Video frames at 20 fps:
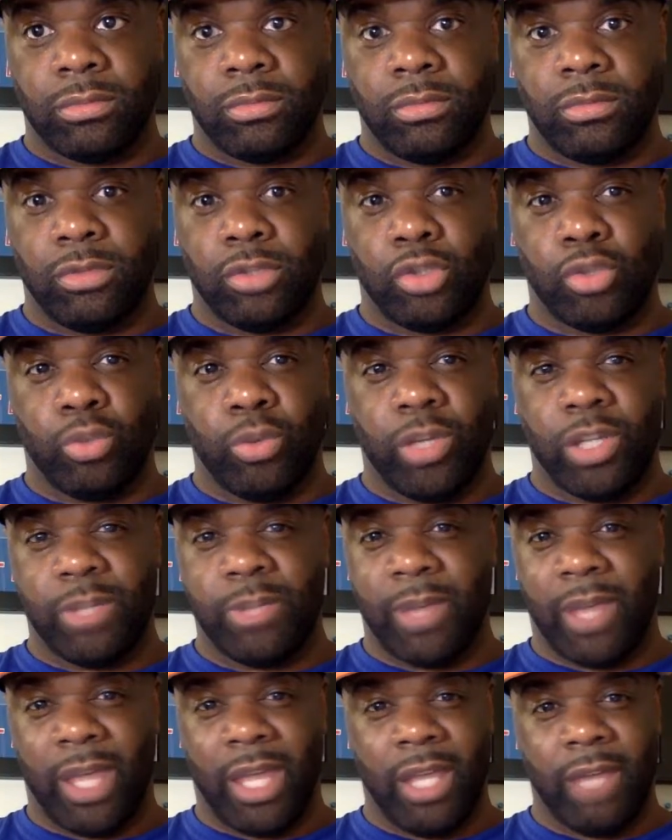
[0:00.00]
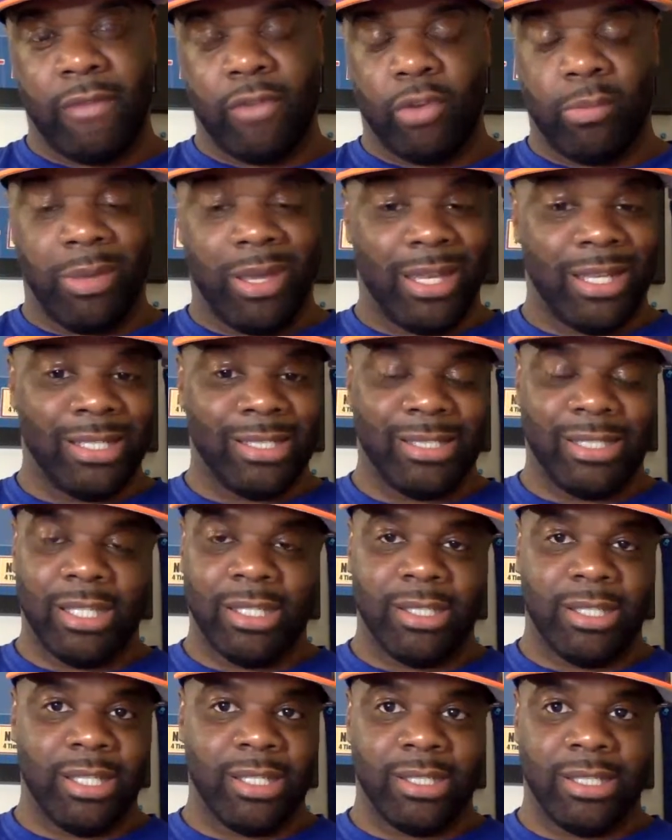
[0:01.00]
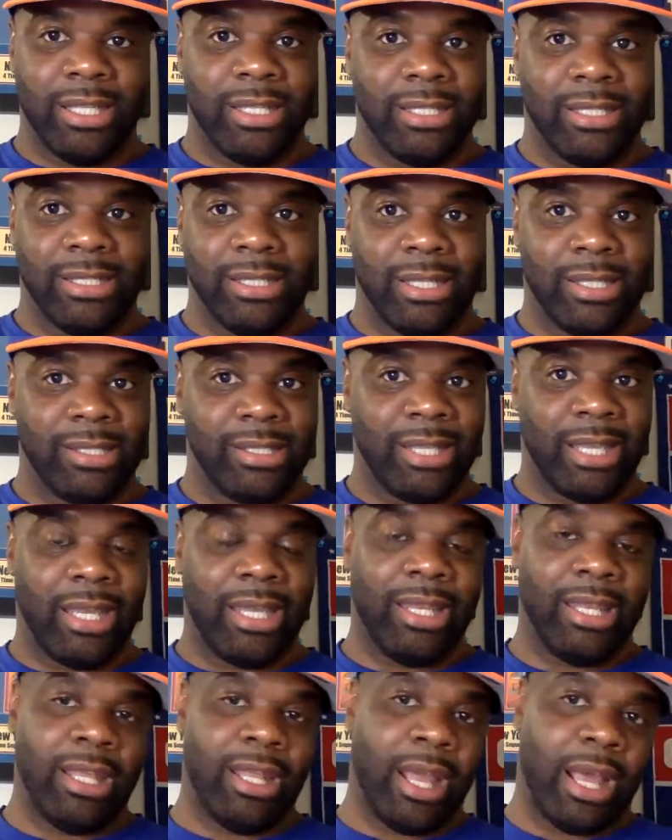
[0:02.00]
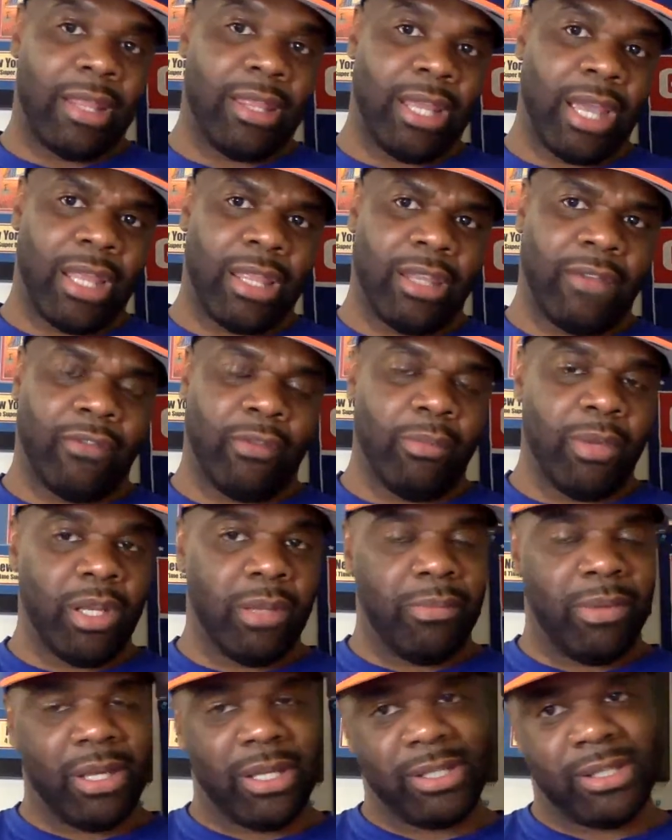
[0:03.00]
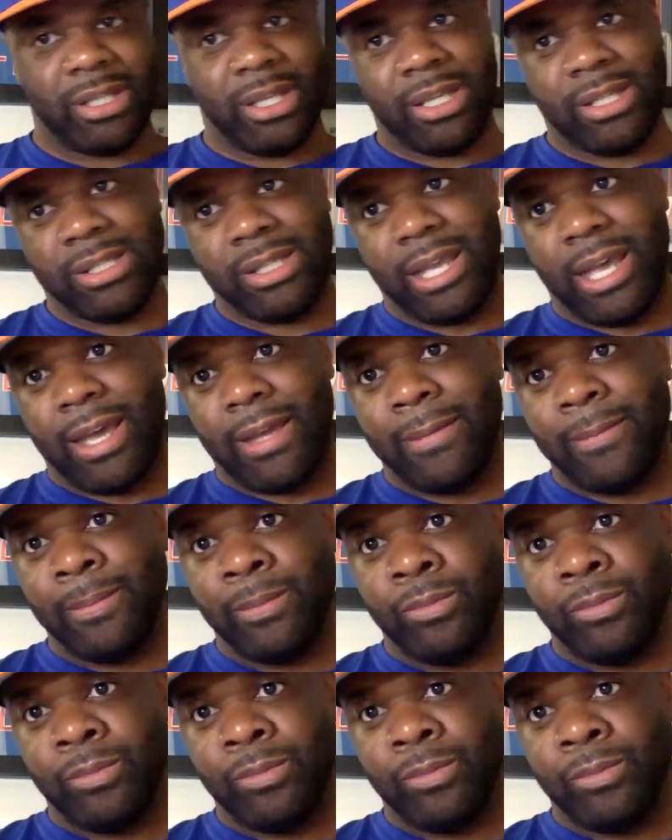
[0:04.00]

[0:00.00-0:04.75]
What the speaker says: just with his behavior, man. This is insane. And then I think for me the biggest thing is that